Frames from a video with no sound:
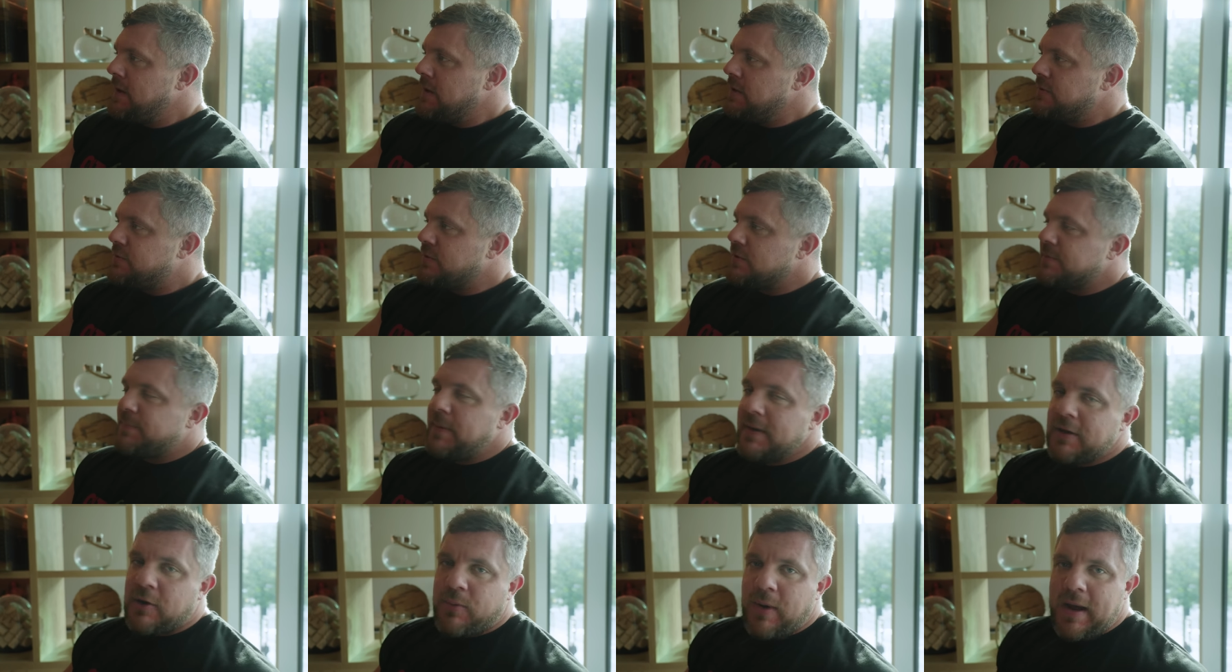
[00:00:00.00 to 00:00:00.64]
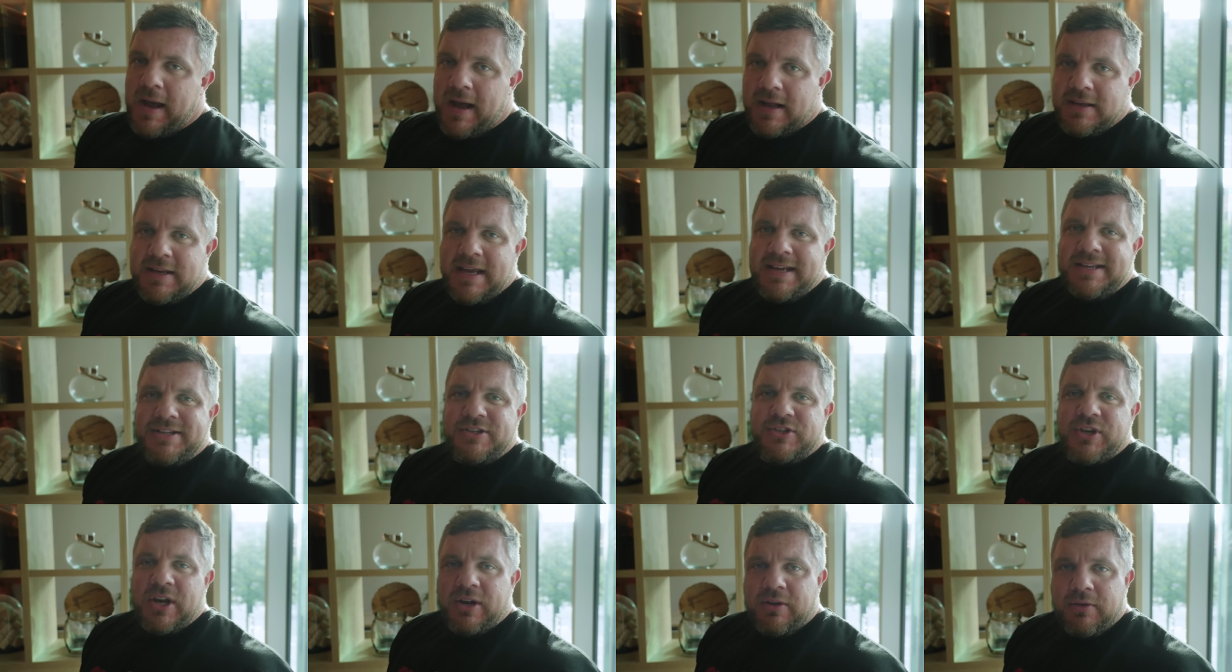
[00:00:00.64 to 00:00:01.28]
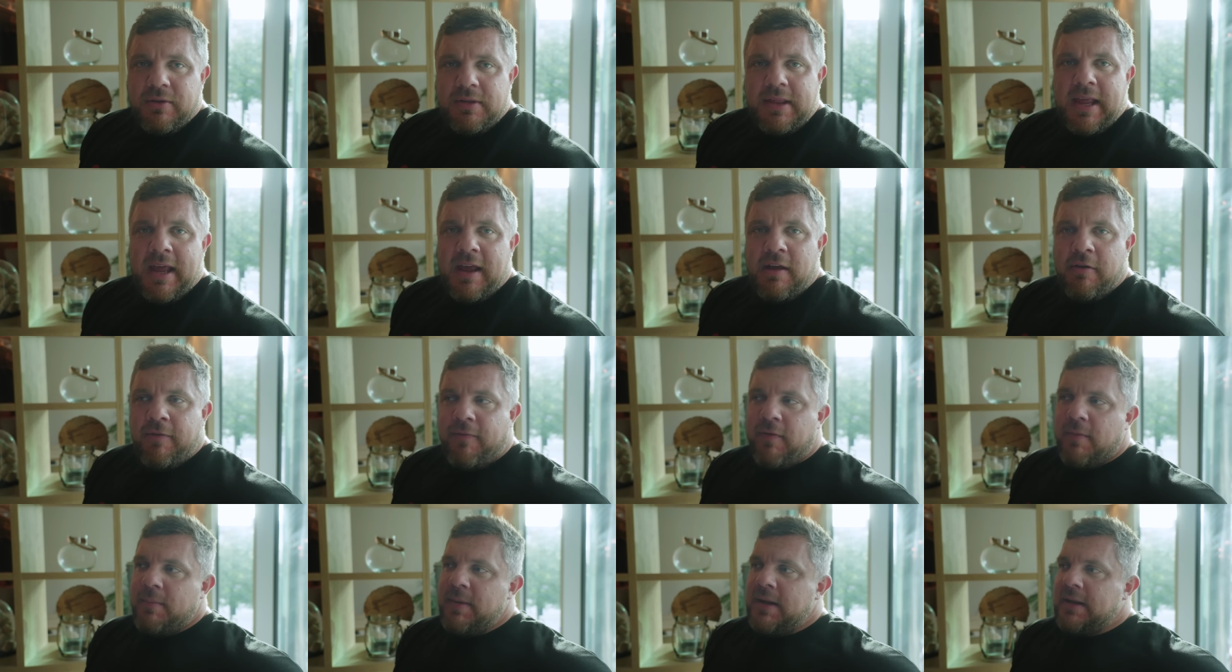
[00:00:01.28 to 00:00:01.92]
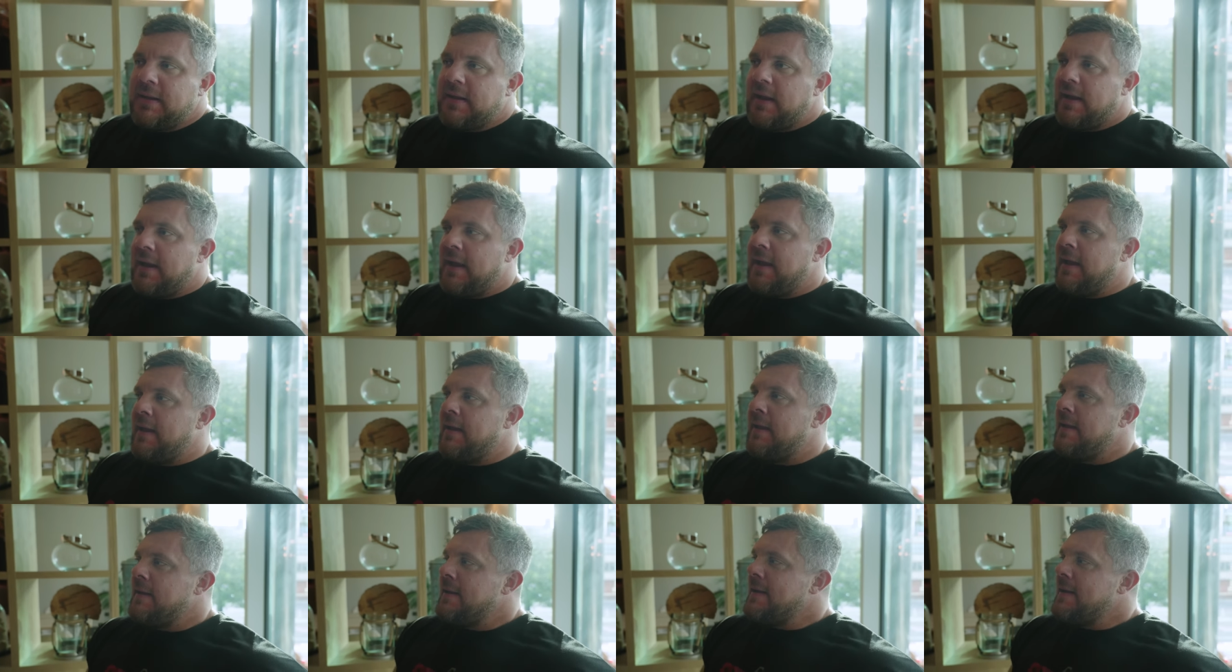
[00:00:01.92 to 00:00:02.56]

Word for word: So it's been quite a nice chill day for me today.